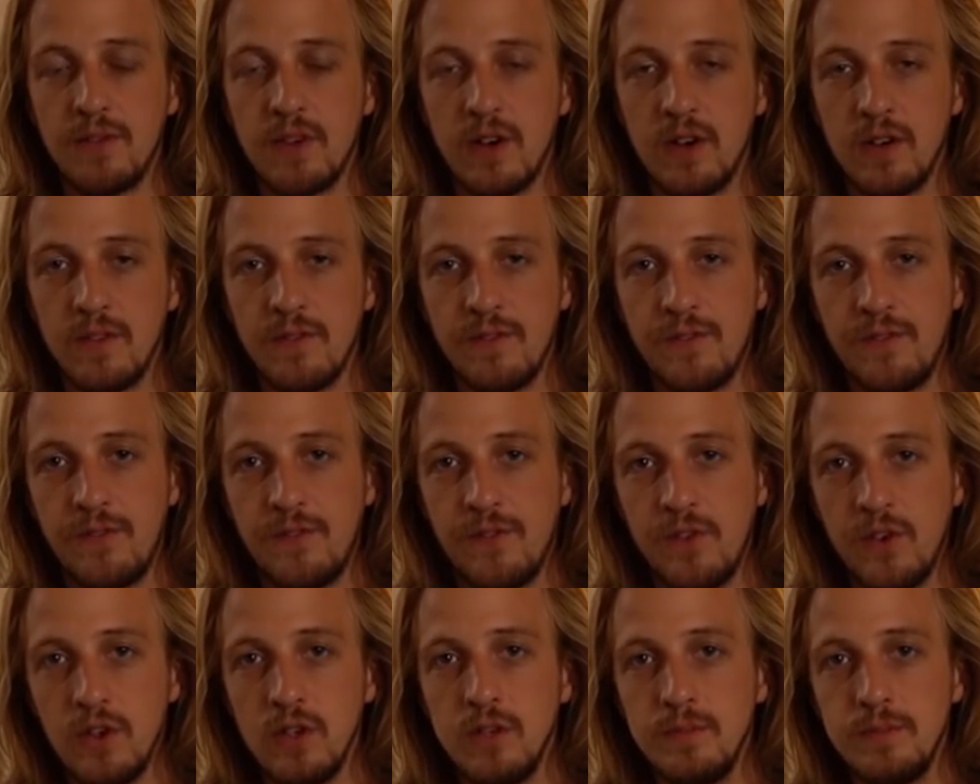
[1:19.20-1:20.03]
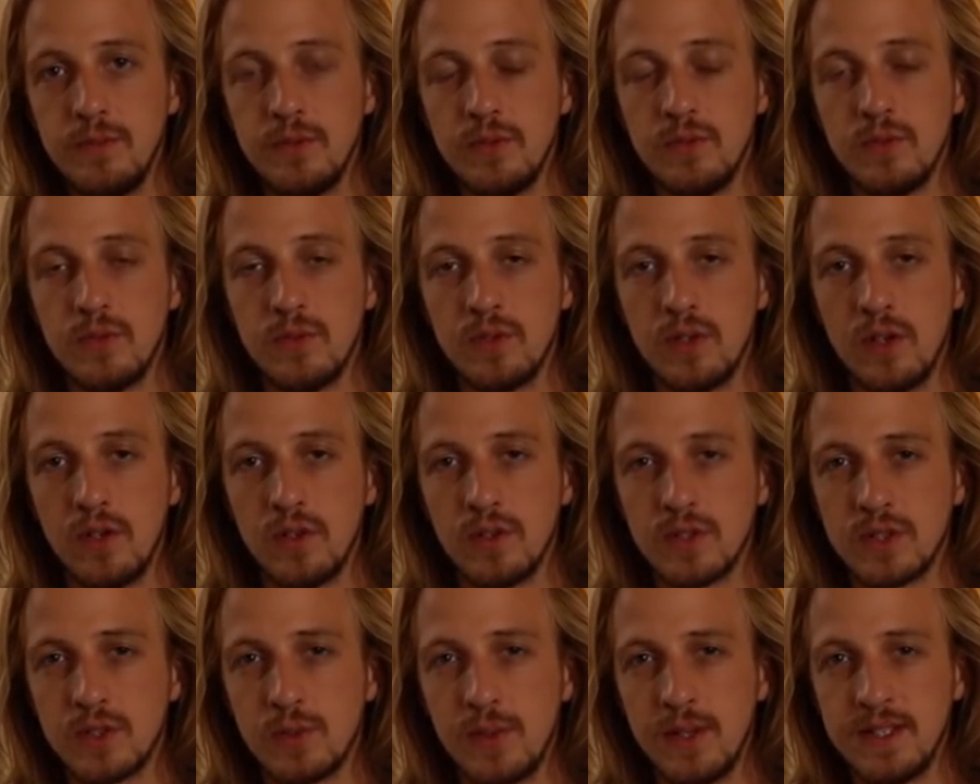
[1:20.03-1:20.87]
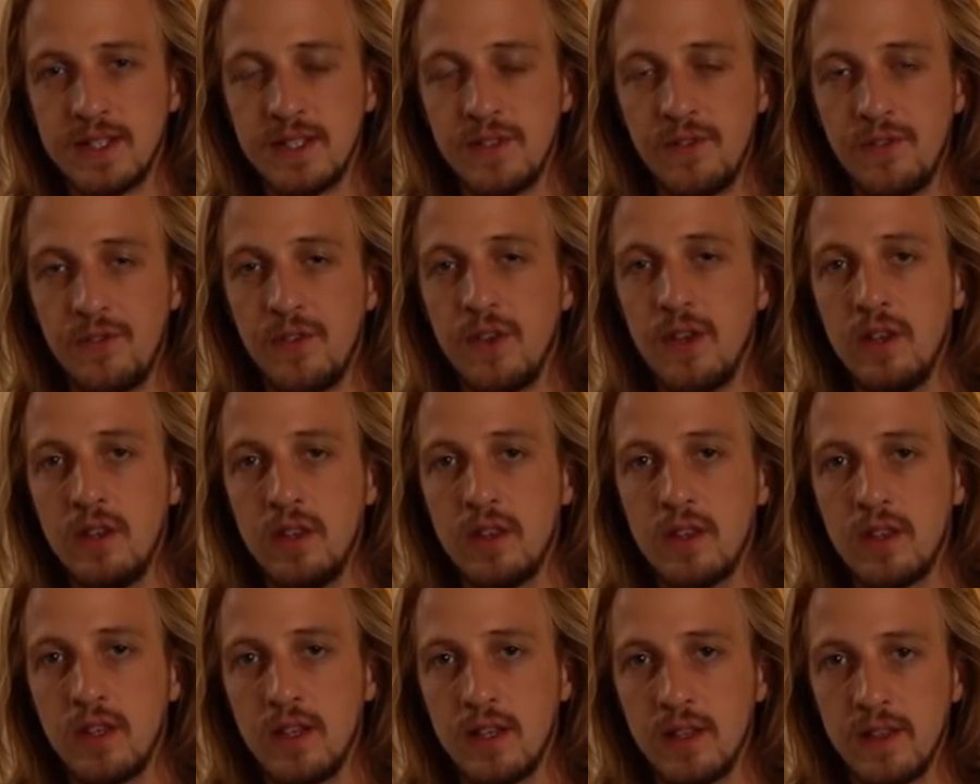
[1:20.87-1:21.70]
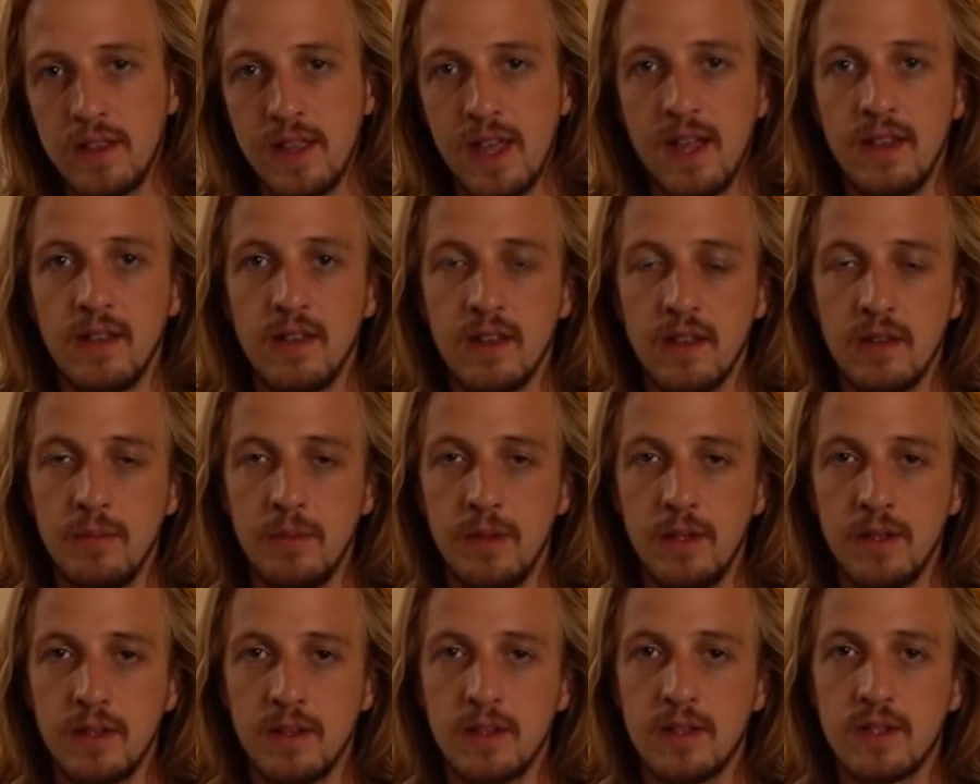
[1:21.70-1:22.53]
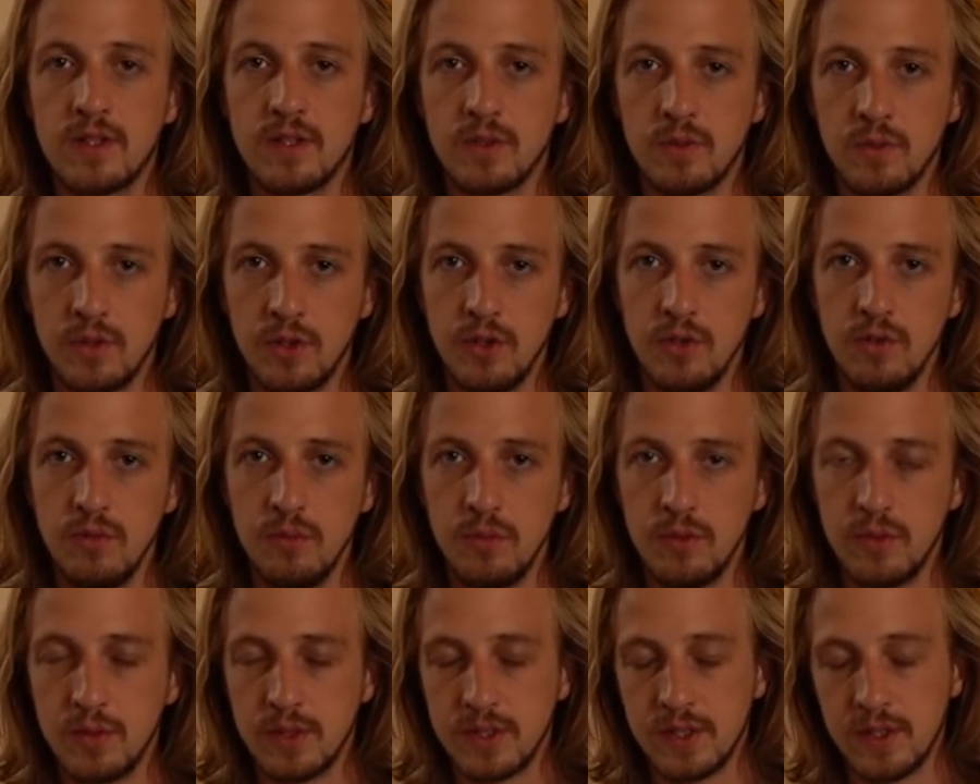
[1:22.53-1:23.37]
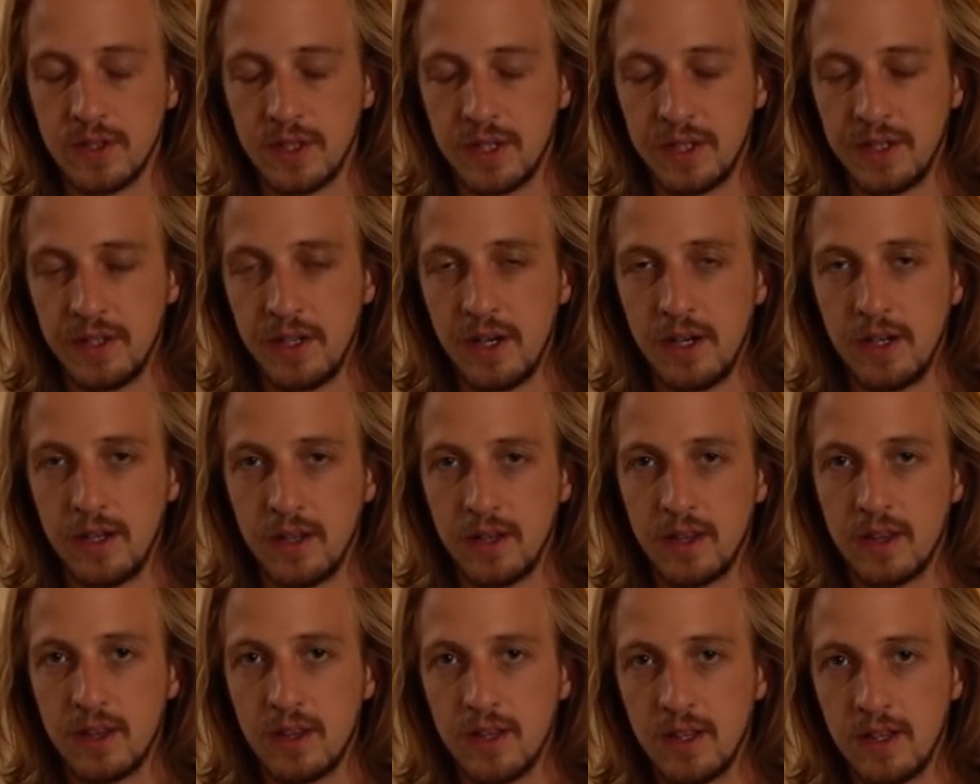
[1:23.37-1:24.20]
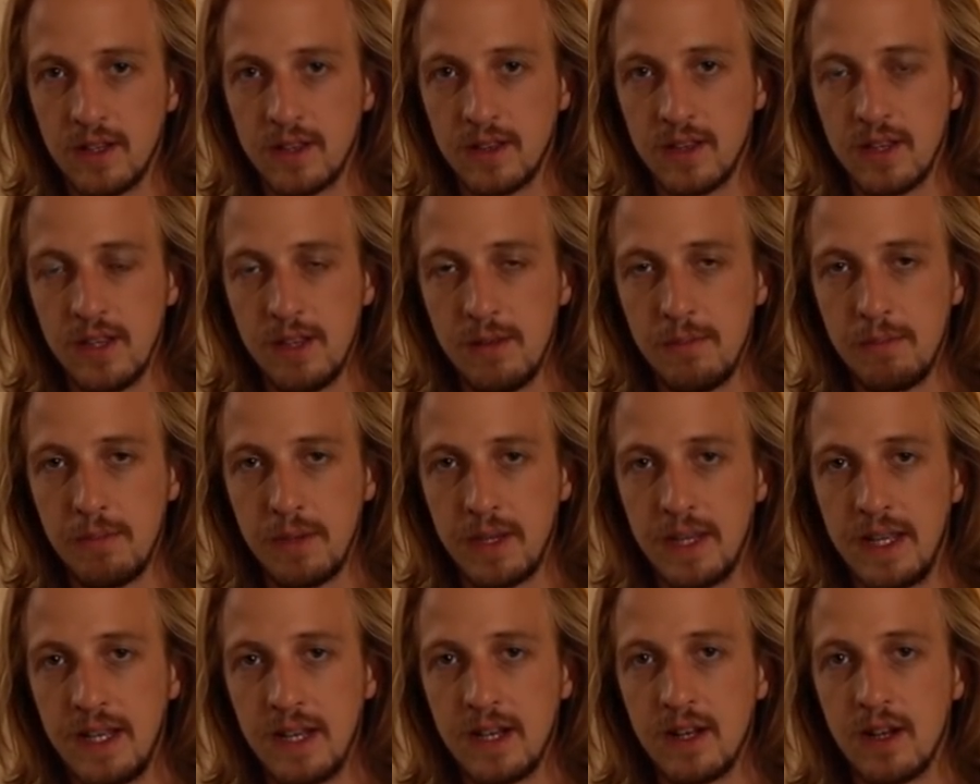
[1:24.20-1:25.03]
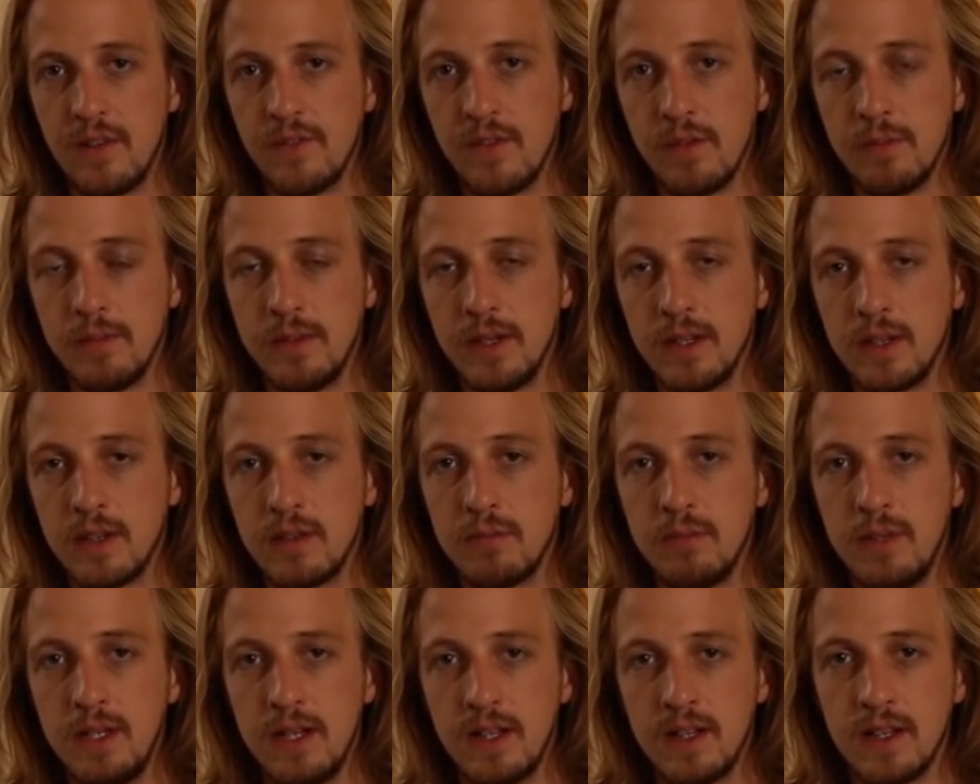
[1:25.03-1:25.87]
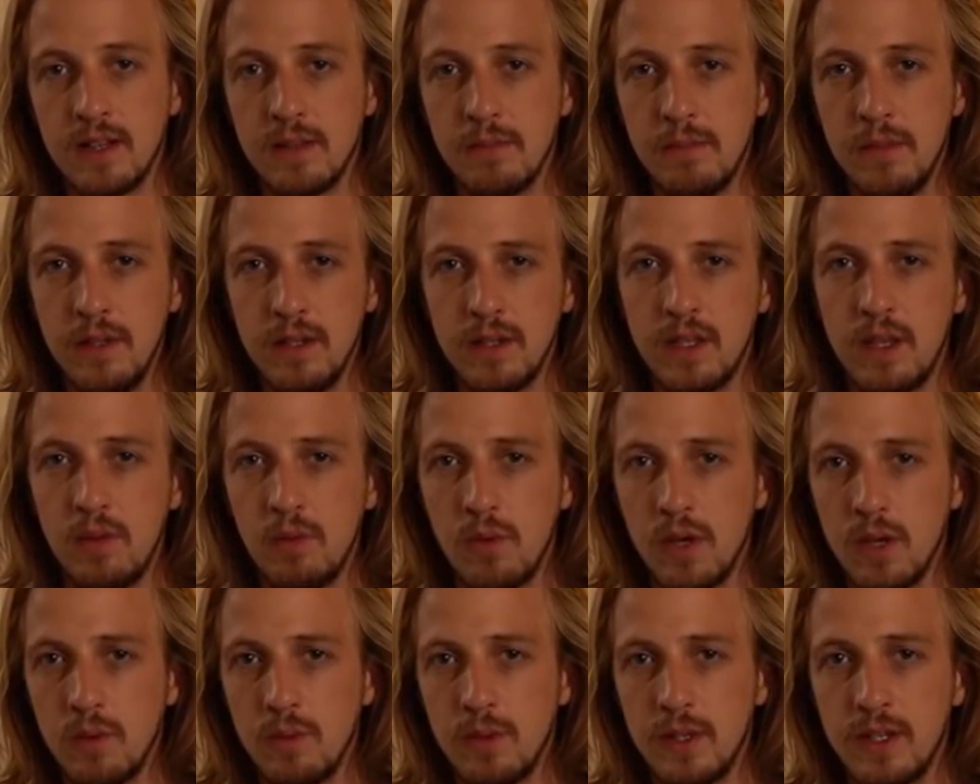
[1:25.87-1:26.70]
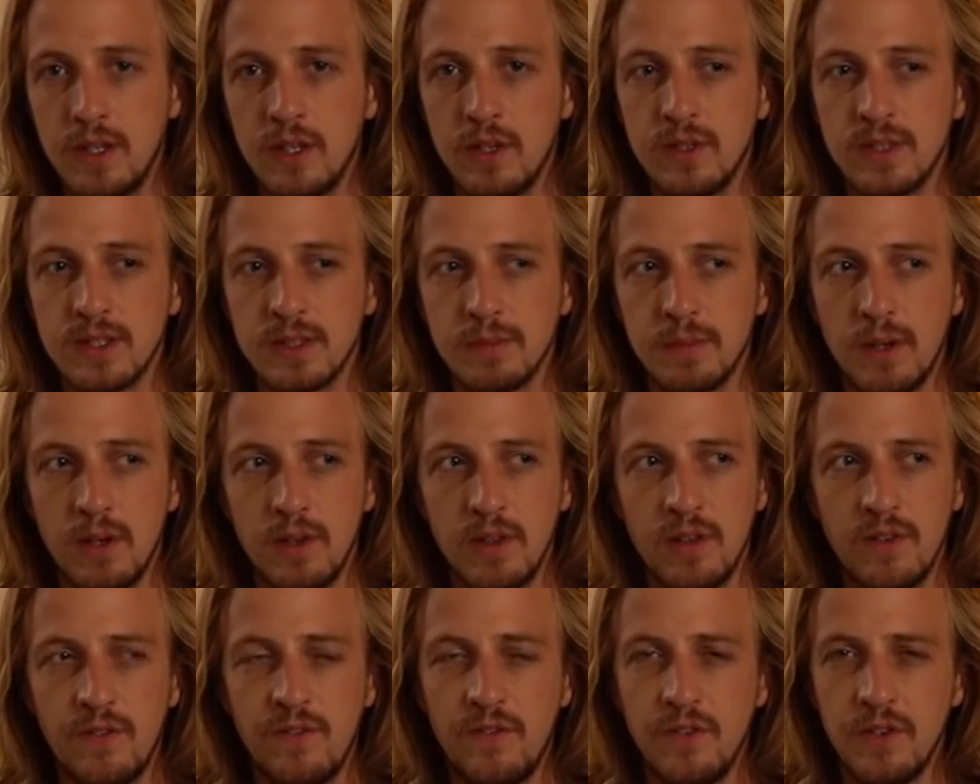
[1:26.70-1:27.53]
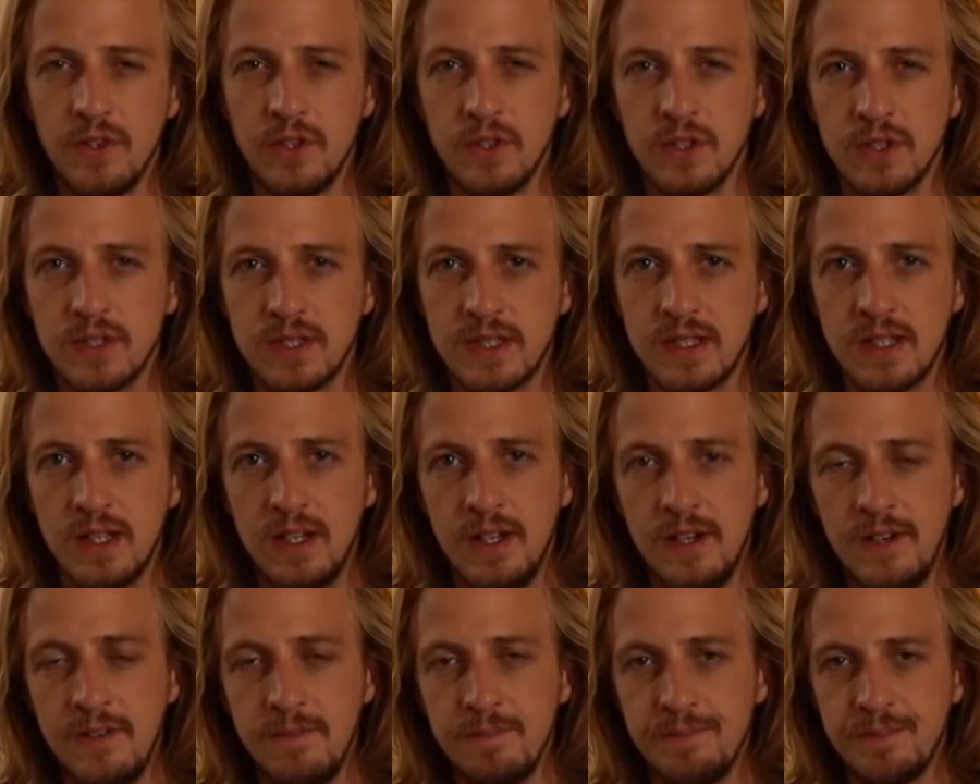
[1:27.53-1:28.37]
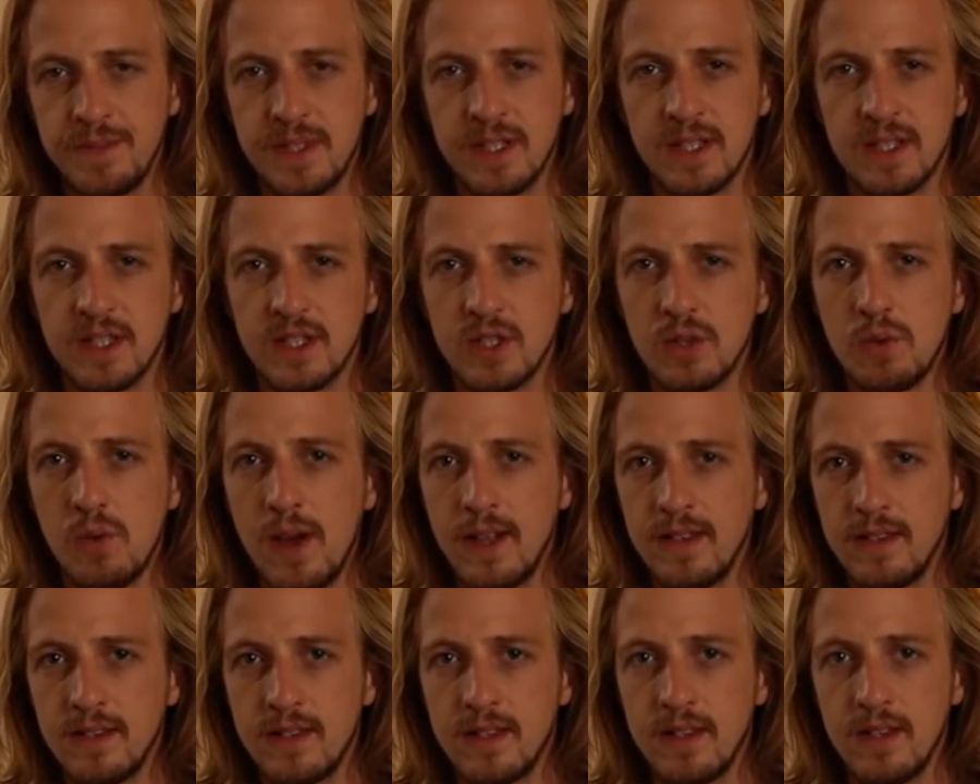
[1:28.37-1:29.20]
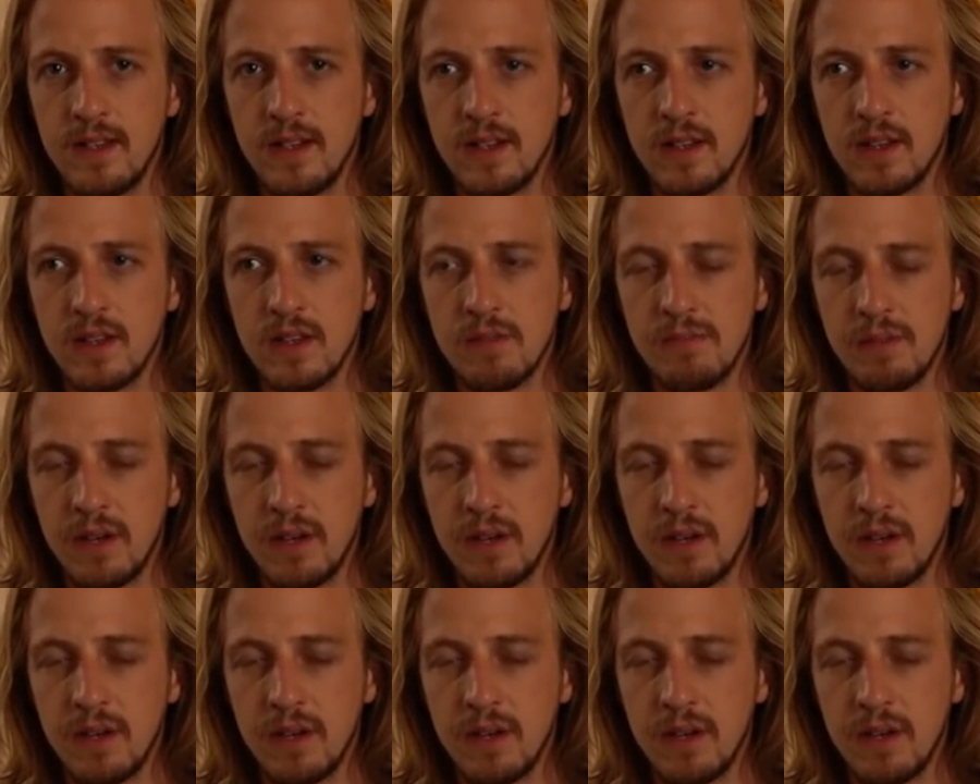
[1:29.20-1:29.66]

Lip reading: we've got full moon on the 25th at the end of the month, so new moon is on the 9th at the beginning of the month, meaning that the Milky Way window is about the 1st to the 20th.